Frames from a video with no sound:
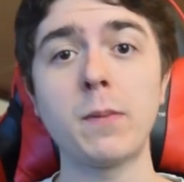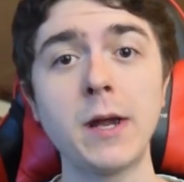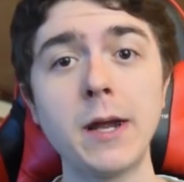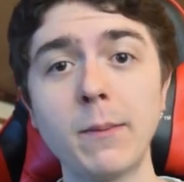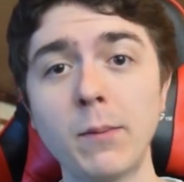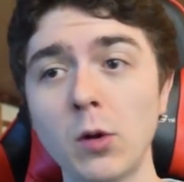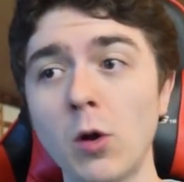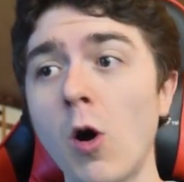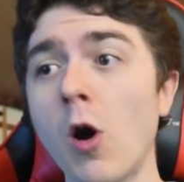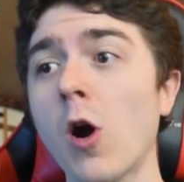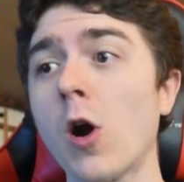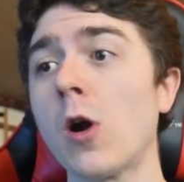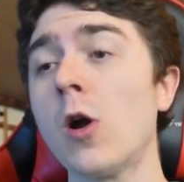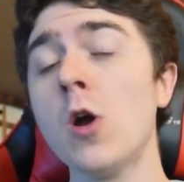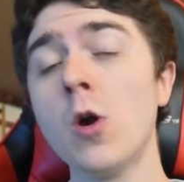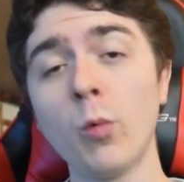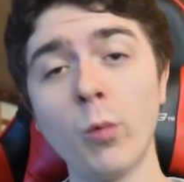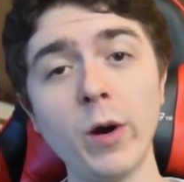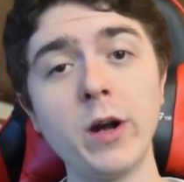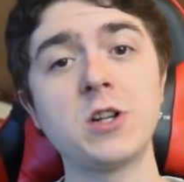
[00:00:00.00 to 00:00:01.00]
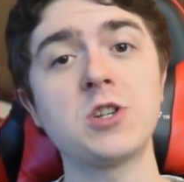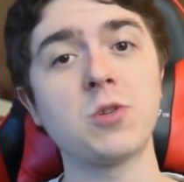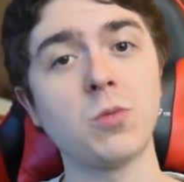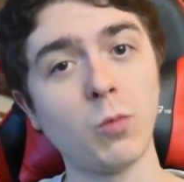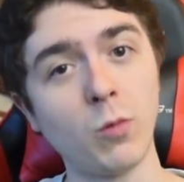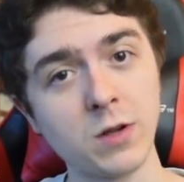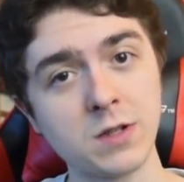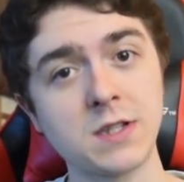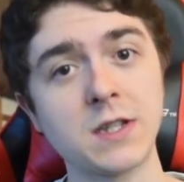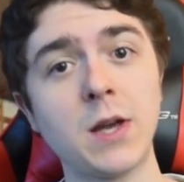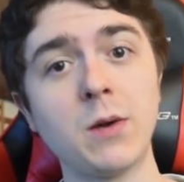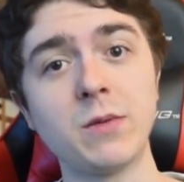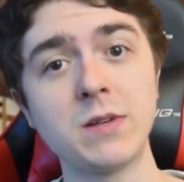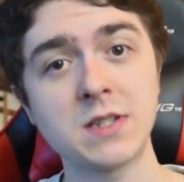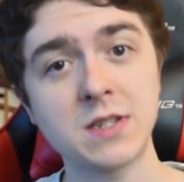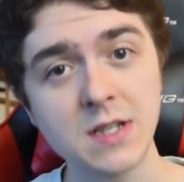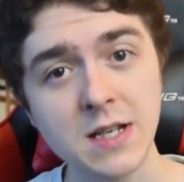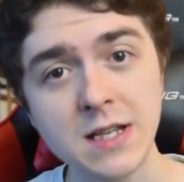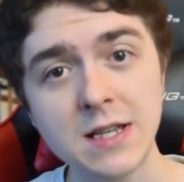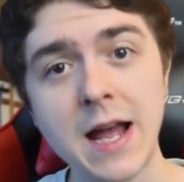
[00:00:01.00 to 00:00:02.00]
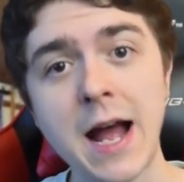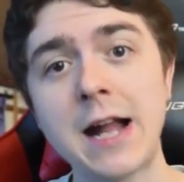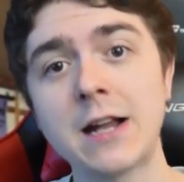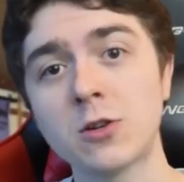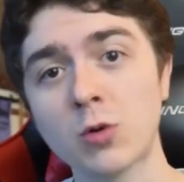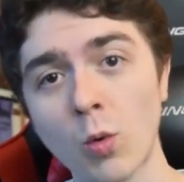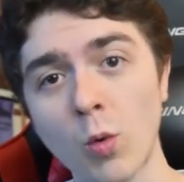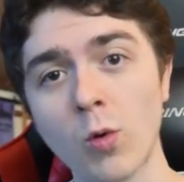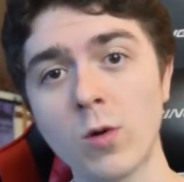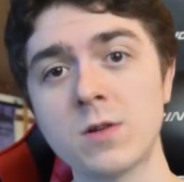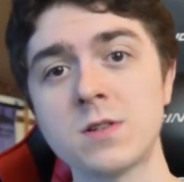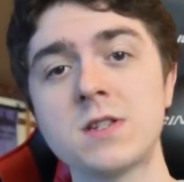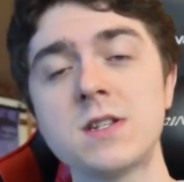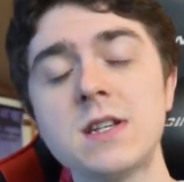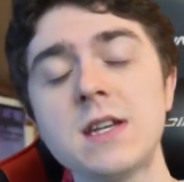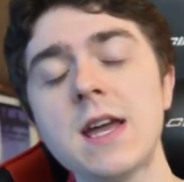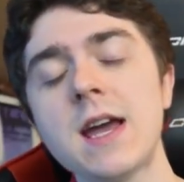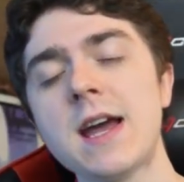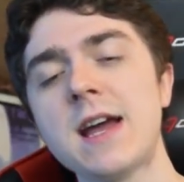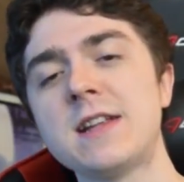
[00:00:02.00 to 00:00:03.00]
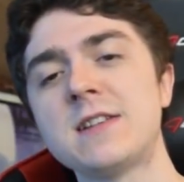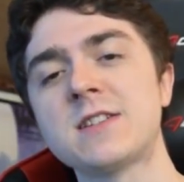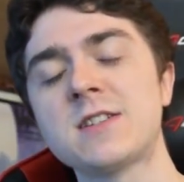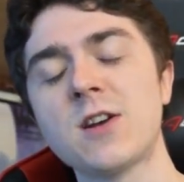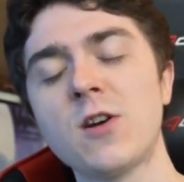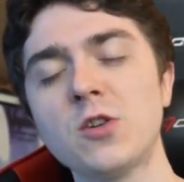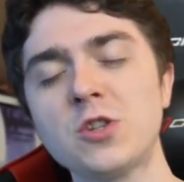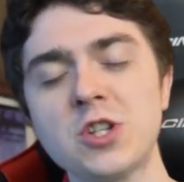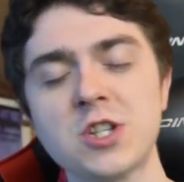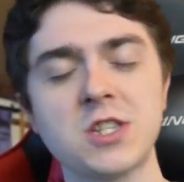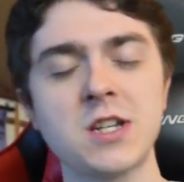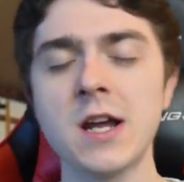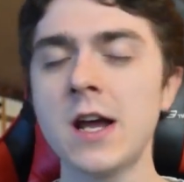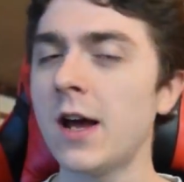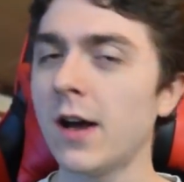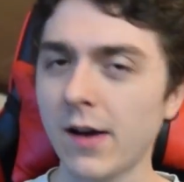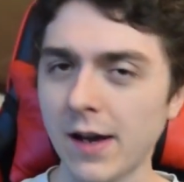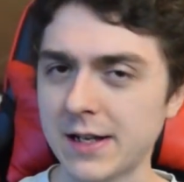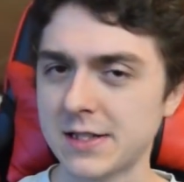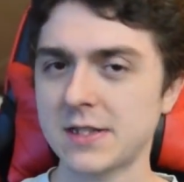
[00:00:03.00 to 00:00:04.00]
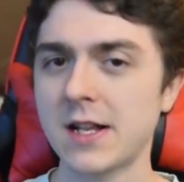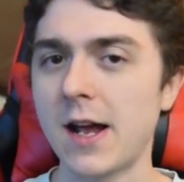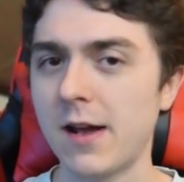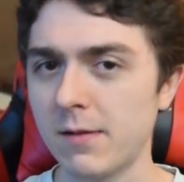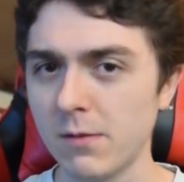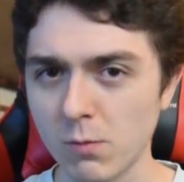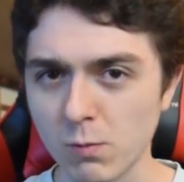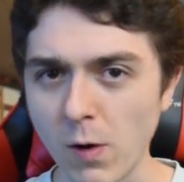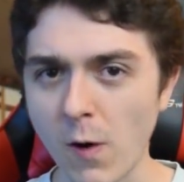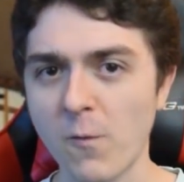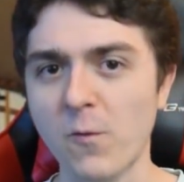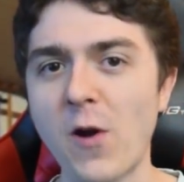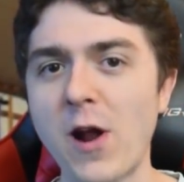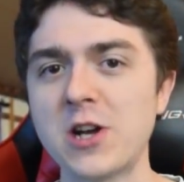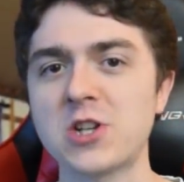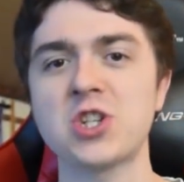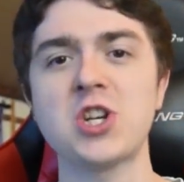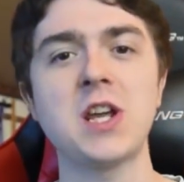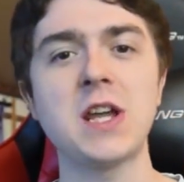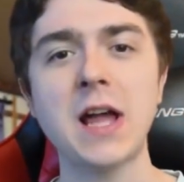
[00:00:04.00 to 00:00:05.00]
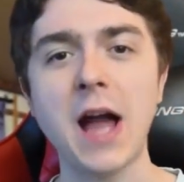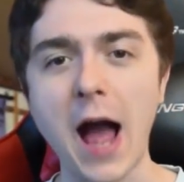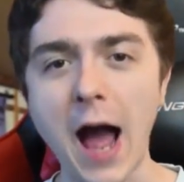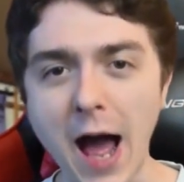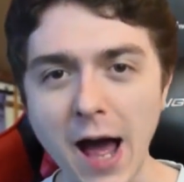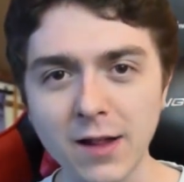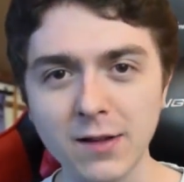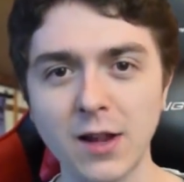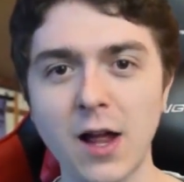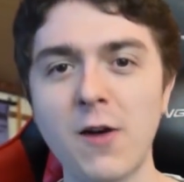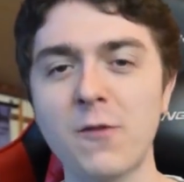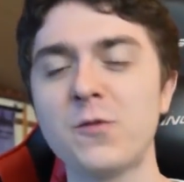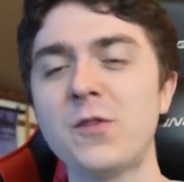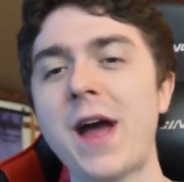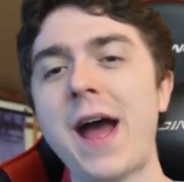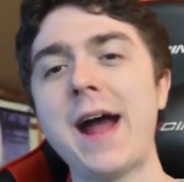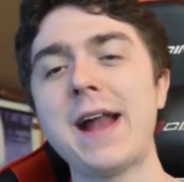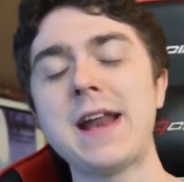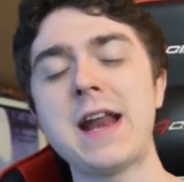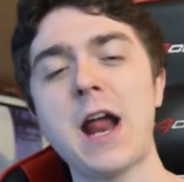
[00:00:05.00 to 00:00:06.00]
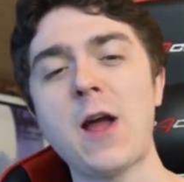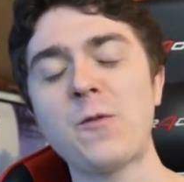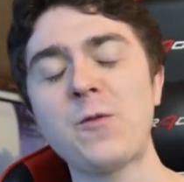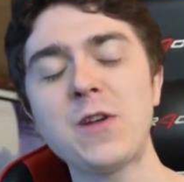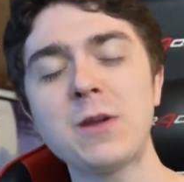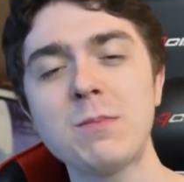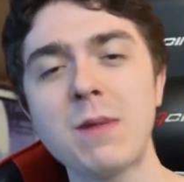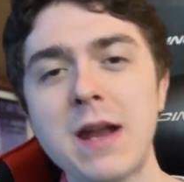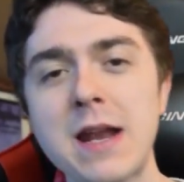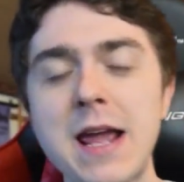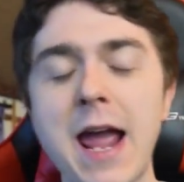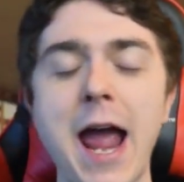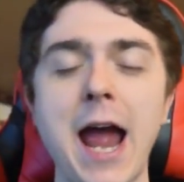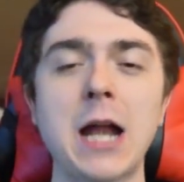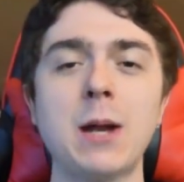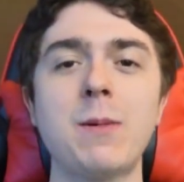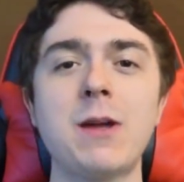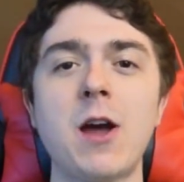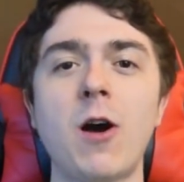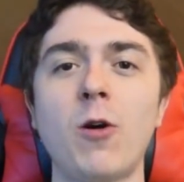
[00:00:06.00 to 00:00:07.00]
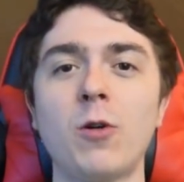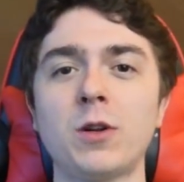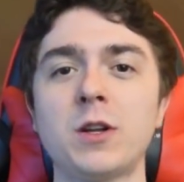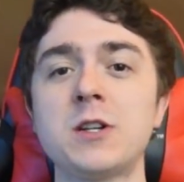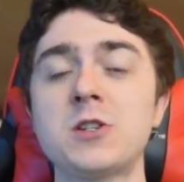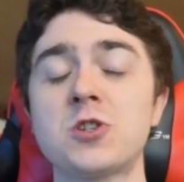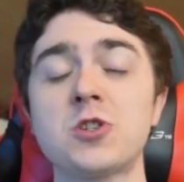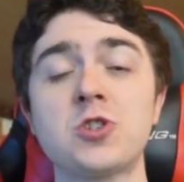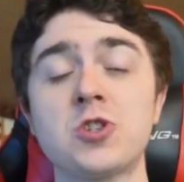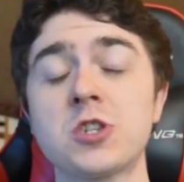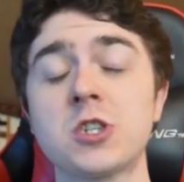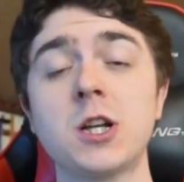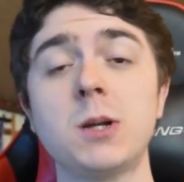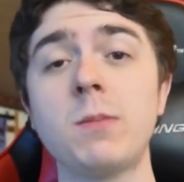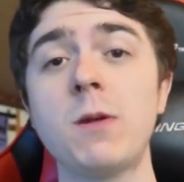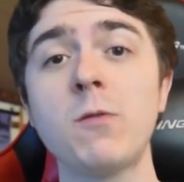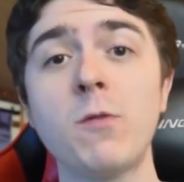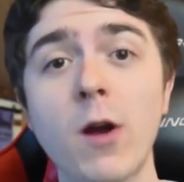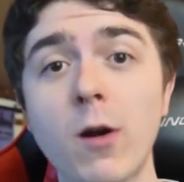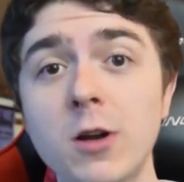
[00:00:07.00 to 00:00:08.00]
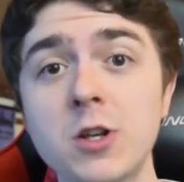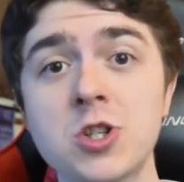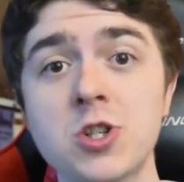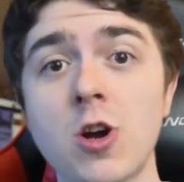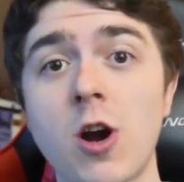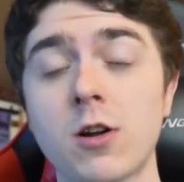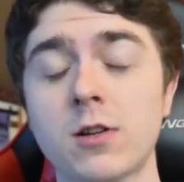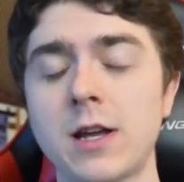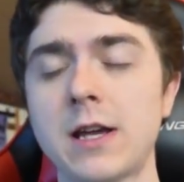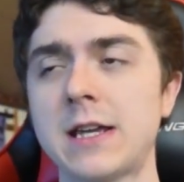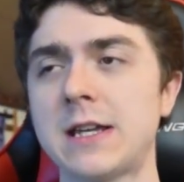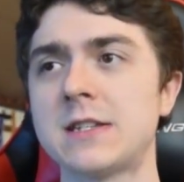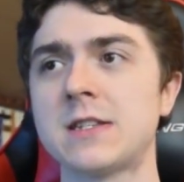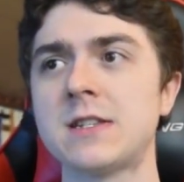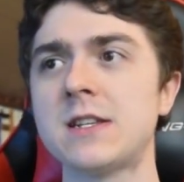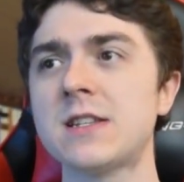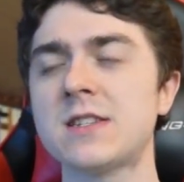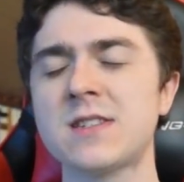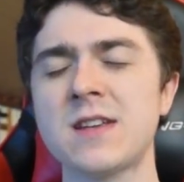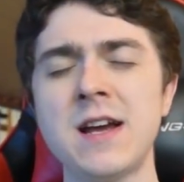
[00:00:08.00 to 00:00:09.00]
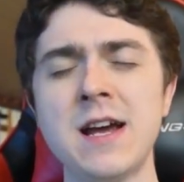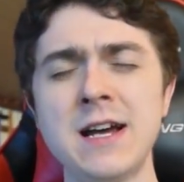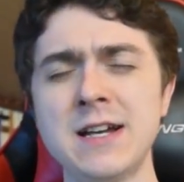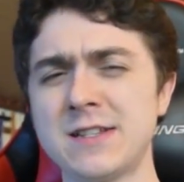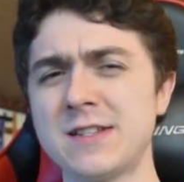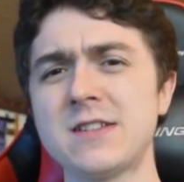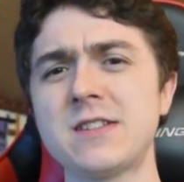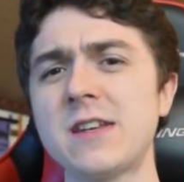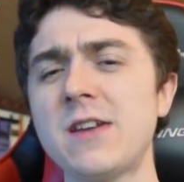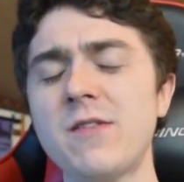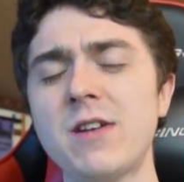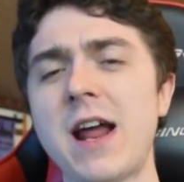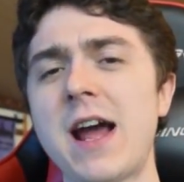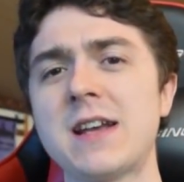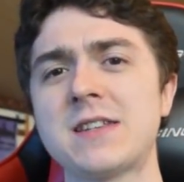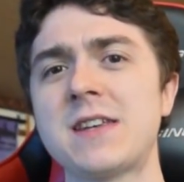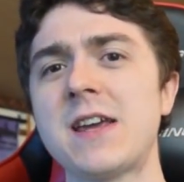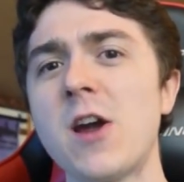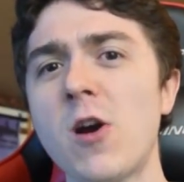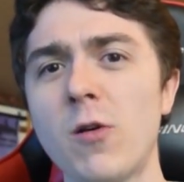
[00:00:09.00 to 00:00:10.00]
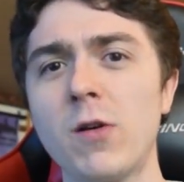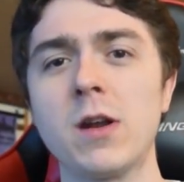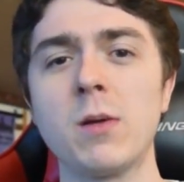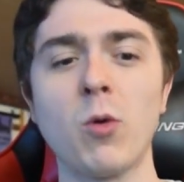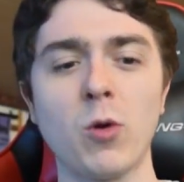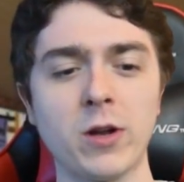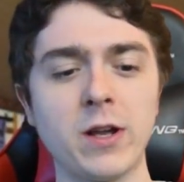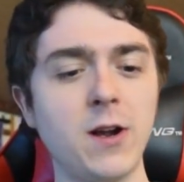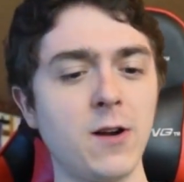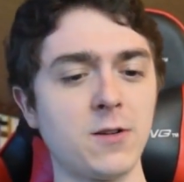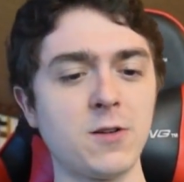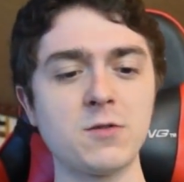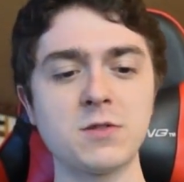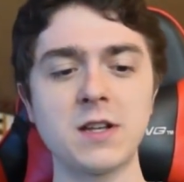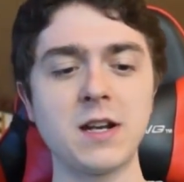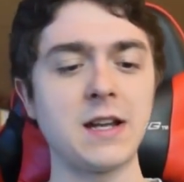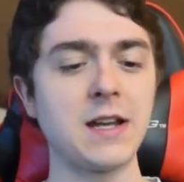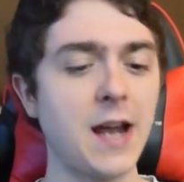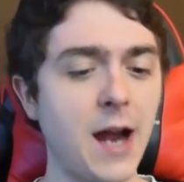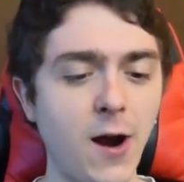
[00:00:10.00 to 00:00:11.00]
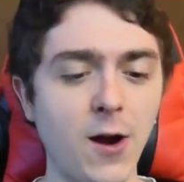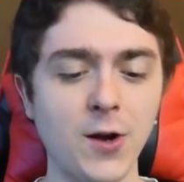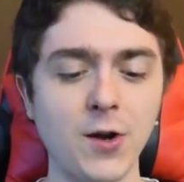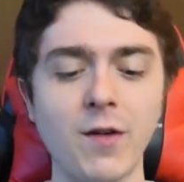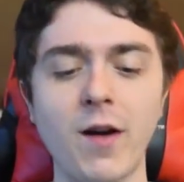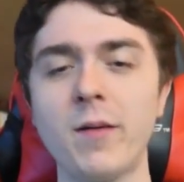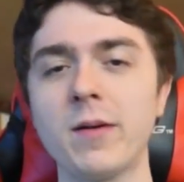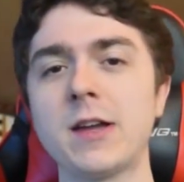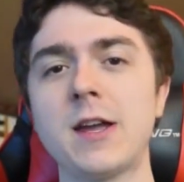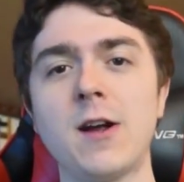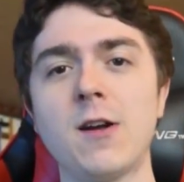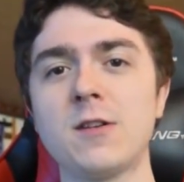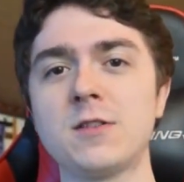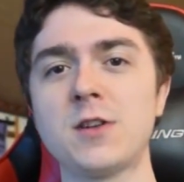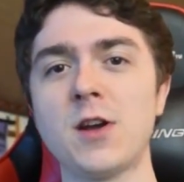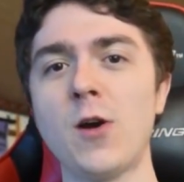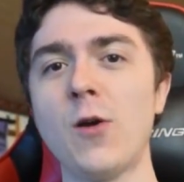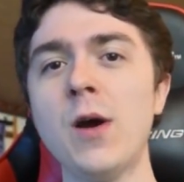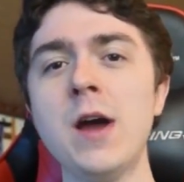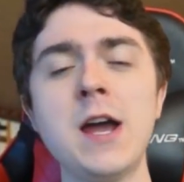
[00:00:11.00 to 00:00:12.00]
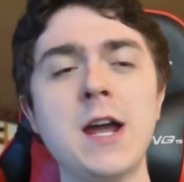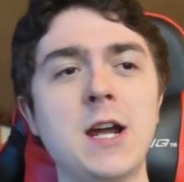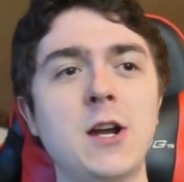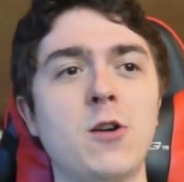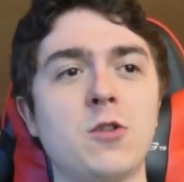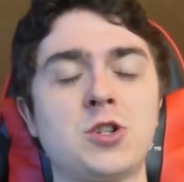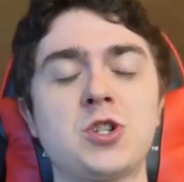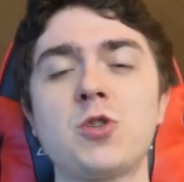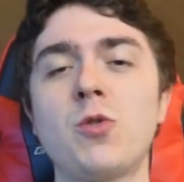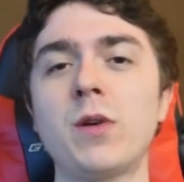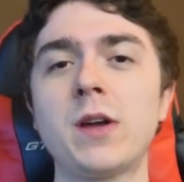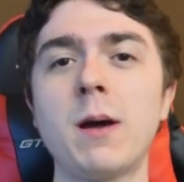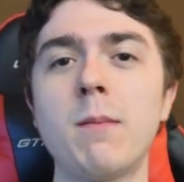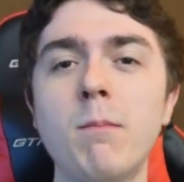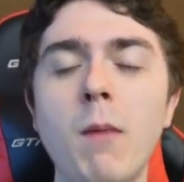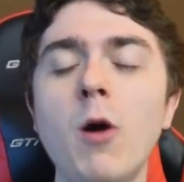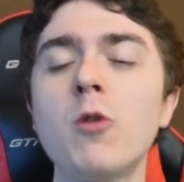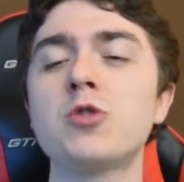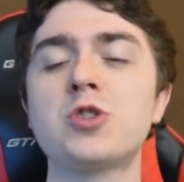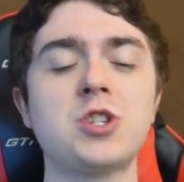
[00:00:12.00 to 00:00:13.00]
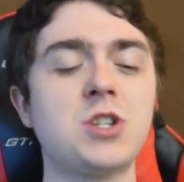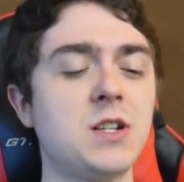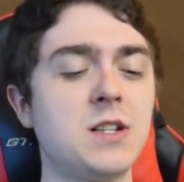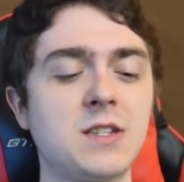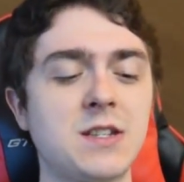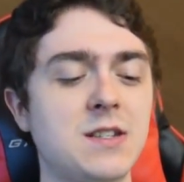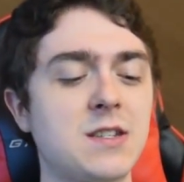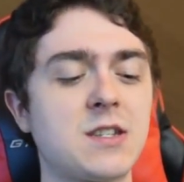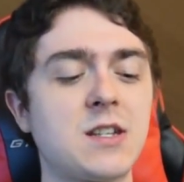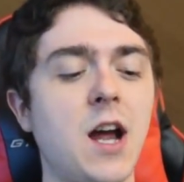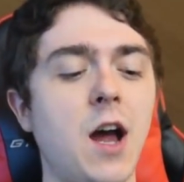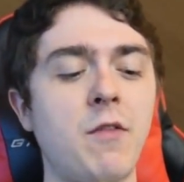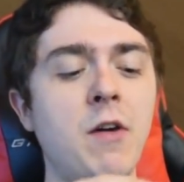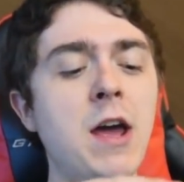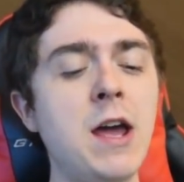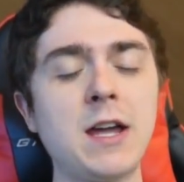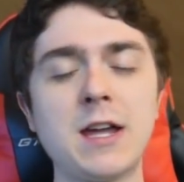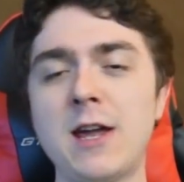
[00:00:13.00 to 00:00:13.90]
people are, which, once again, we see that towards the end. So just, like I said, refreshing. I love that, and I think many anime onlys are just going to be very shocked, like, is this is this even SAO anymore? Kirito's getting character development. Kirito, you know, showing emotions and stuff.